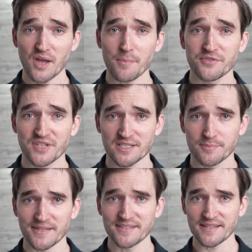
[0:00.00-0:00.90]
type of shin
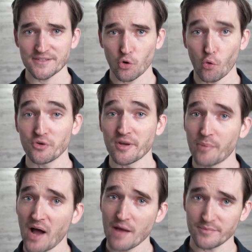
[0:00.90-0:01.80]
splints is called
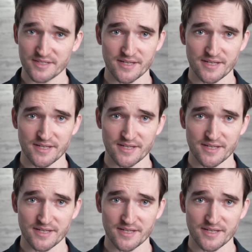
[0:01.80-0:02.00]
compartment